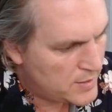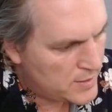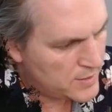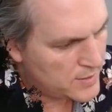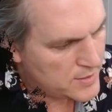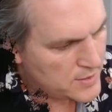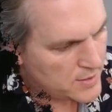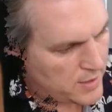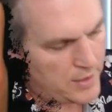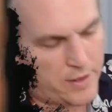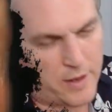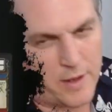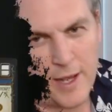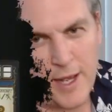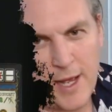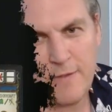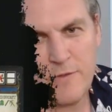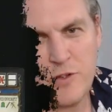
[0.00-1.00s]
So I
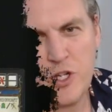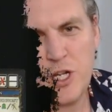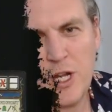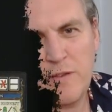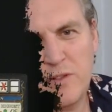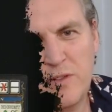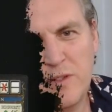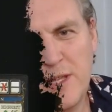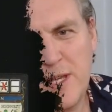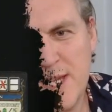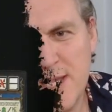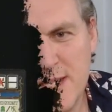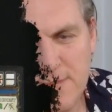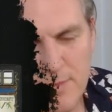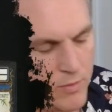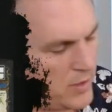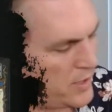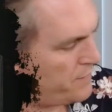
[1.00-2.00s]
have shuffled these,
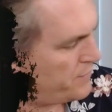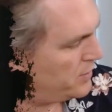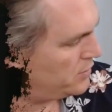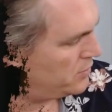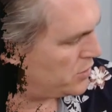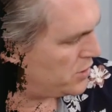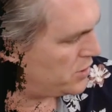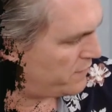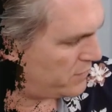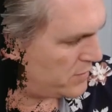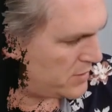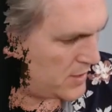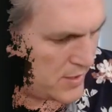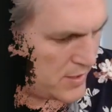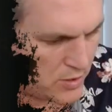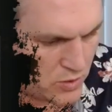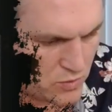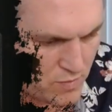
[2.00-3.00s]
but we'll give it a little shuffle. So
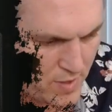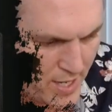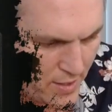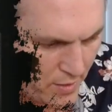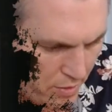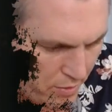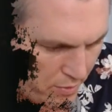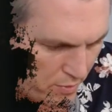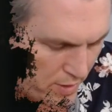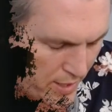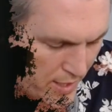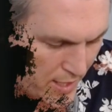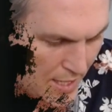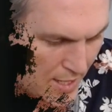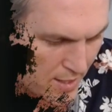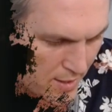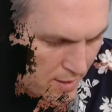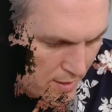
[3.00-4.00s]
this is round 3.
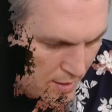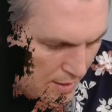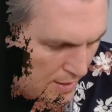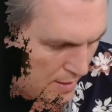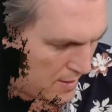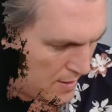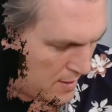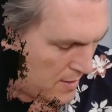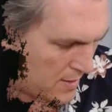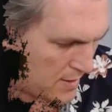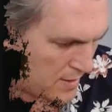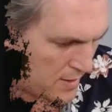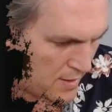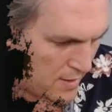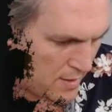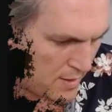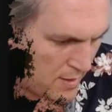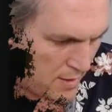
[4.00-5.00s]

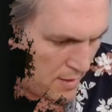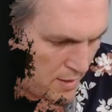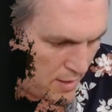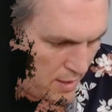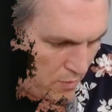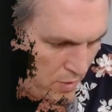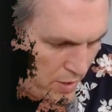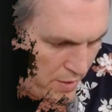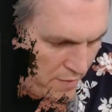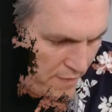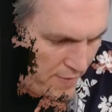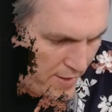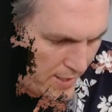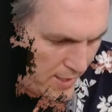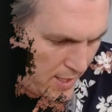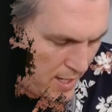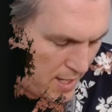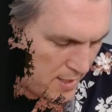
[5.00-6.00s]
I wonder if
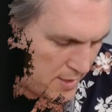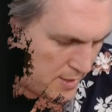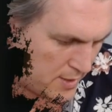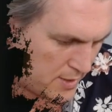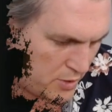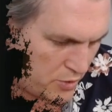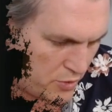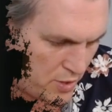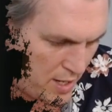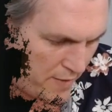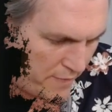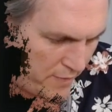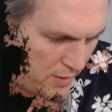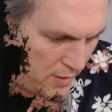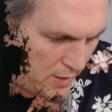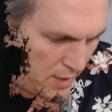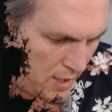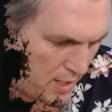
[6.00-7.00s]
that counts as a
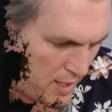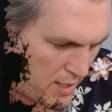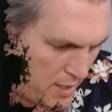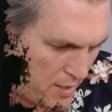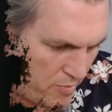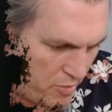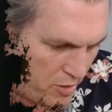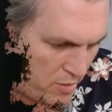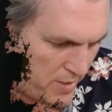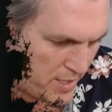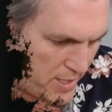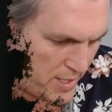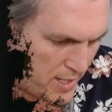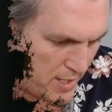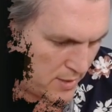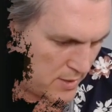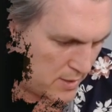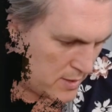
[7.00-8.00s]
drafted card. It probably
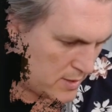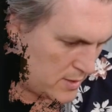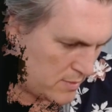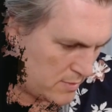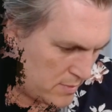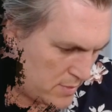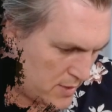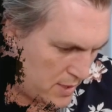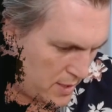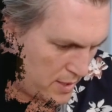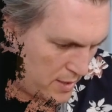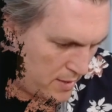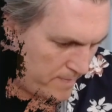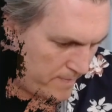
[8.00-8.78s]
does. So,